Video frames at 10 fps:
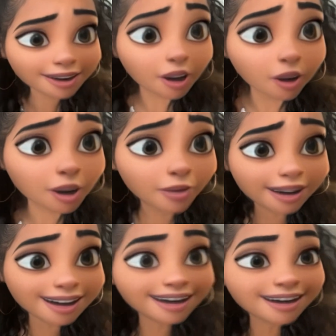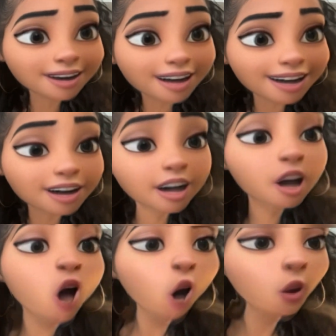talk about this,
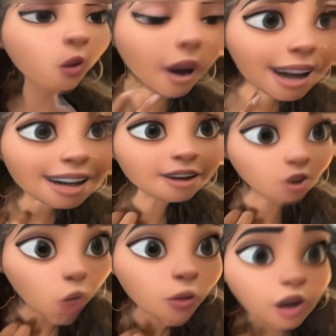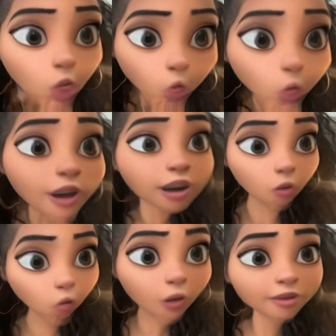literally. What is going on
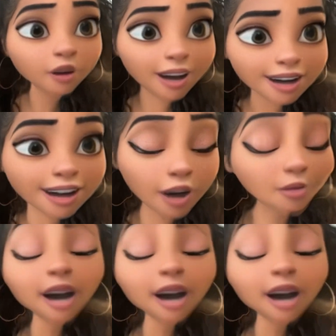with them?